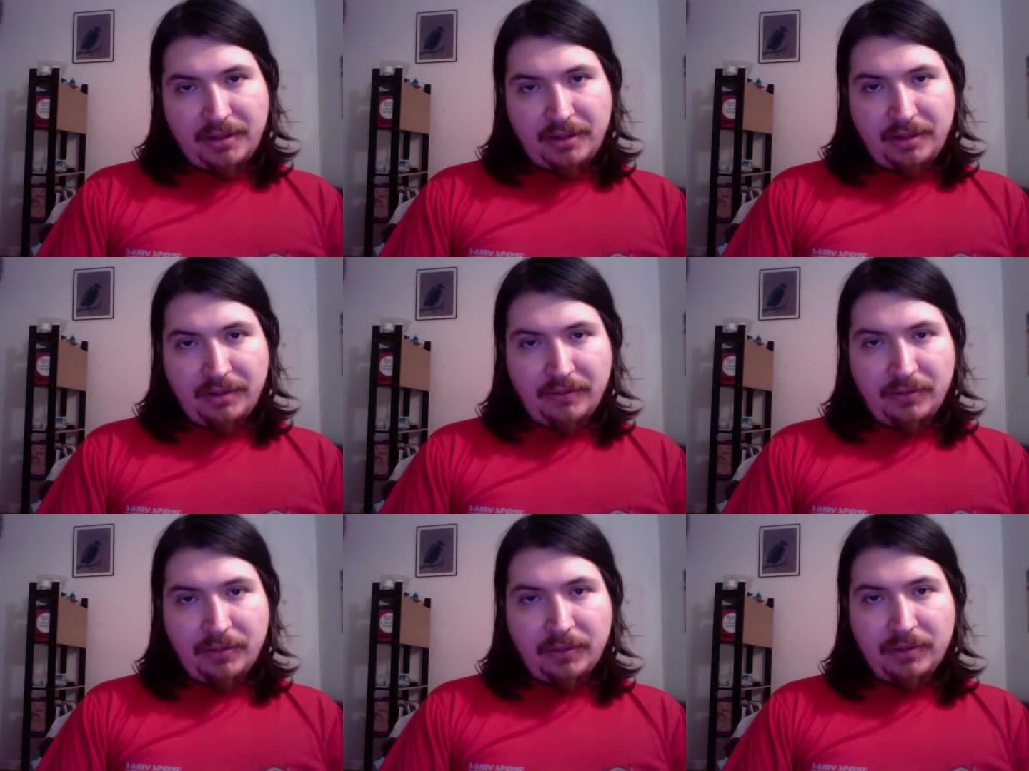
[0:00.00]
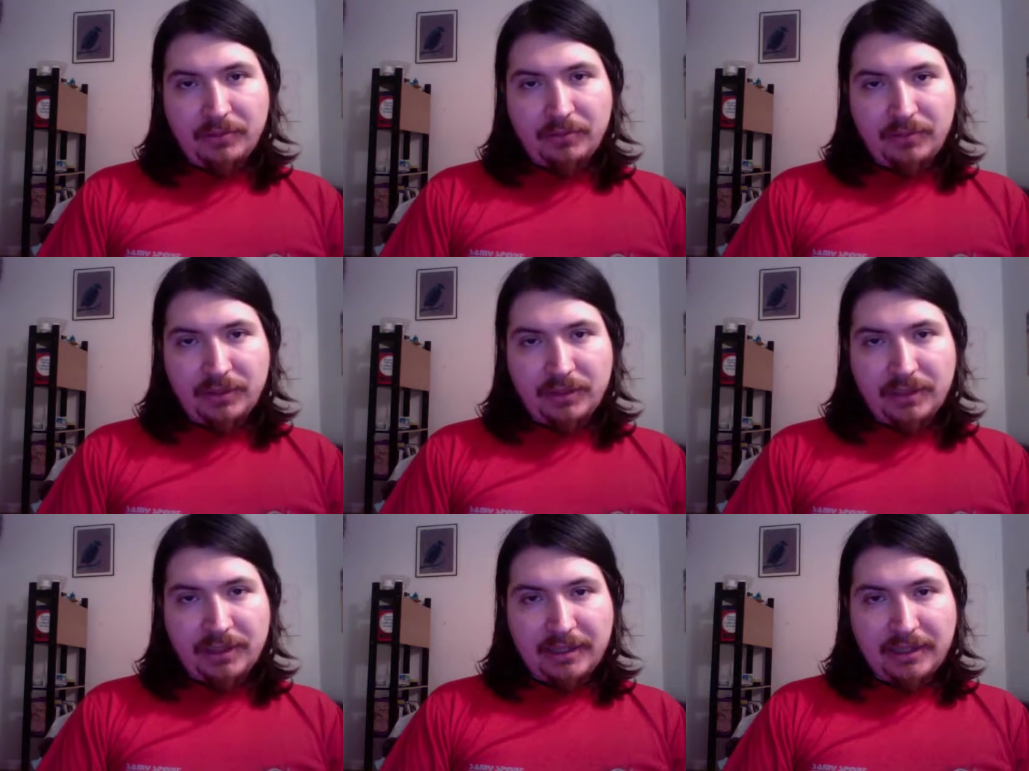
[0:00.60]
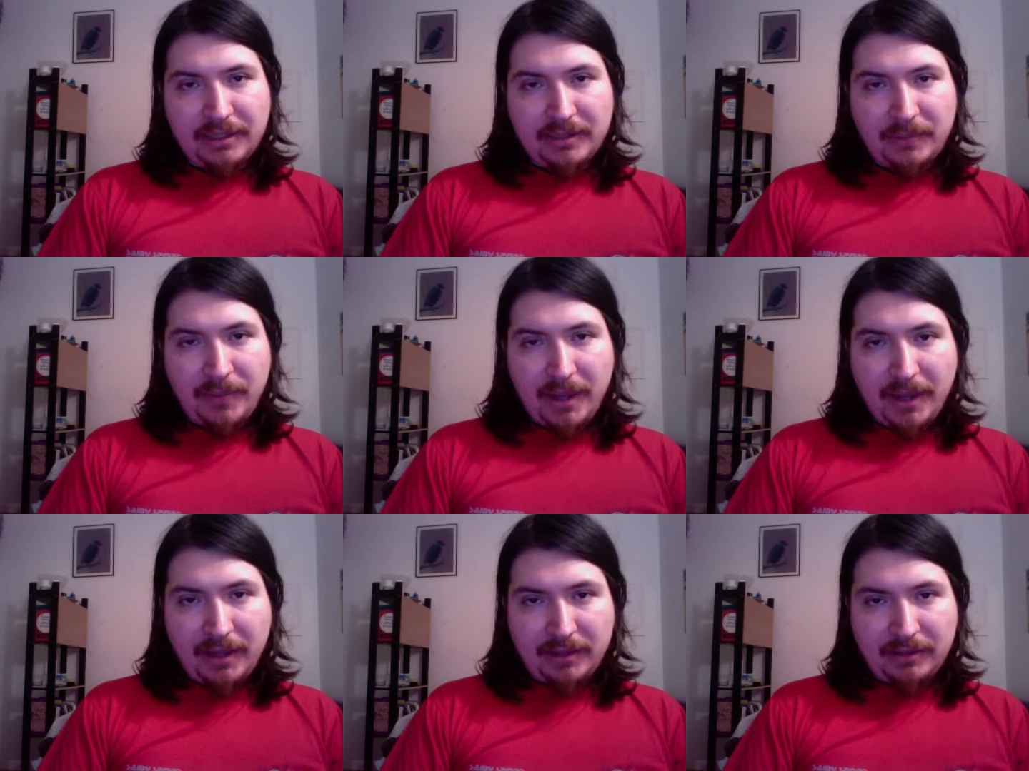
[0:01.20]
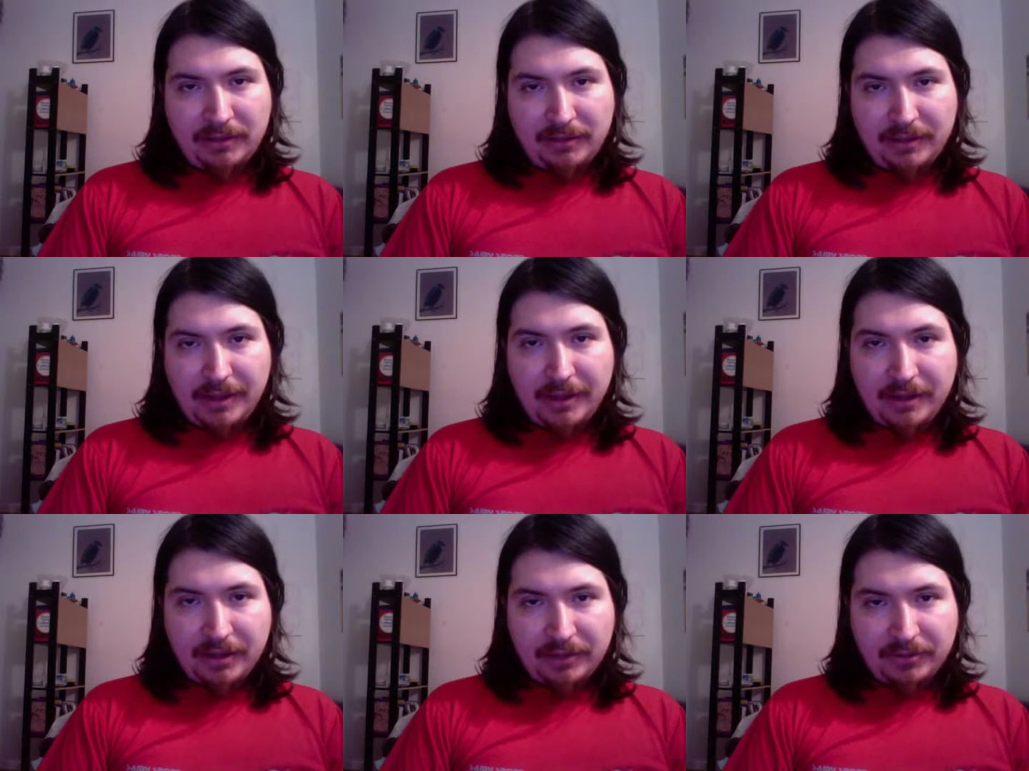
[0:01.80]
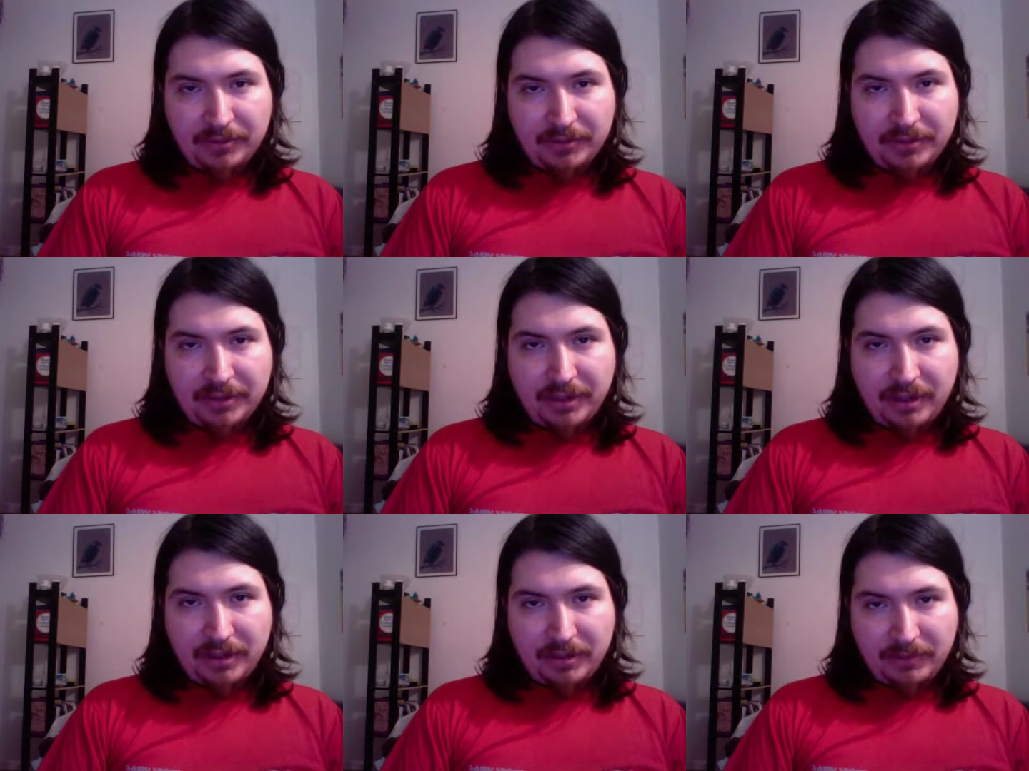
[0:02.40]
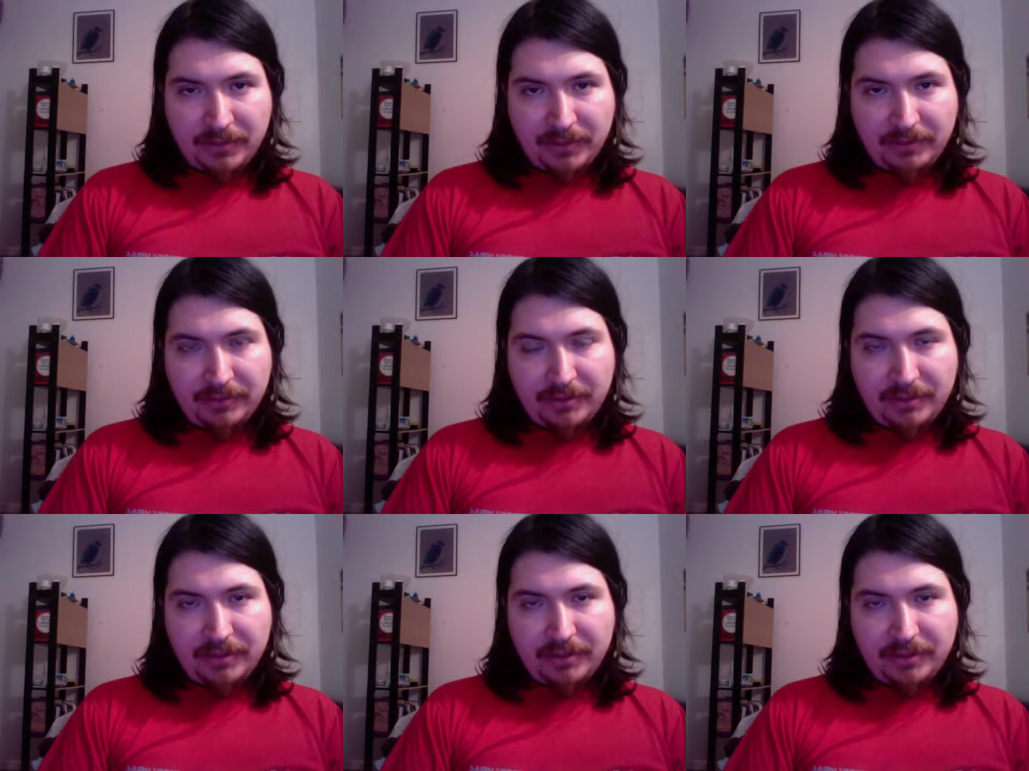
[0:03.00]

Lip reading: If you want to really expand a country's economy,